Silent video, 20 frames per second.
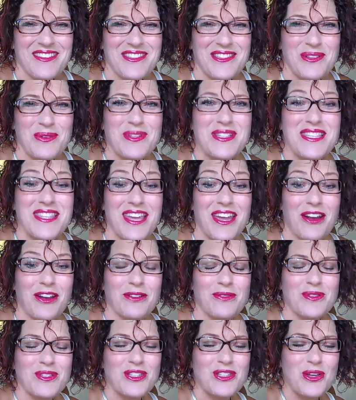so it's
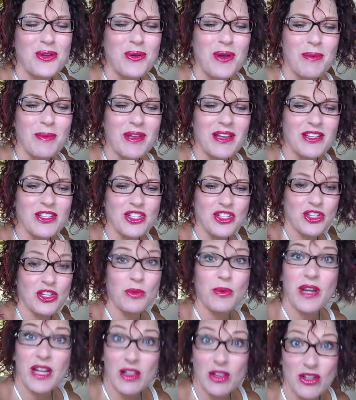there. So I'm going to show
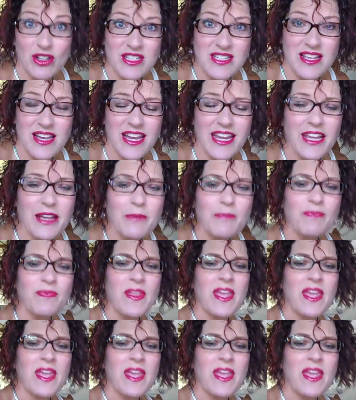you what it looks like,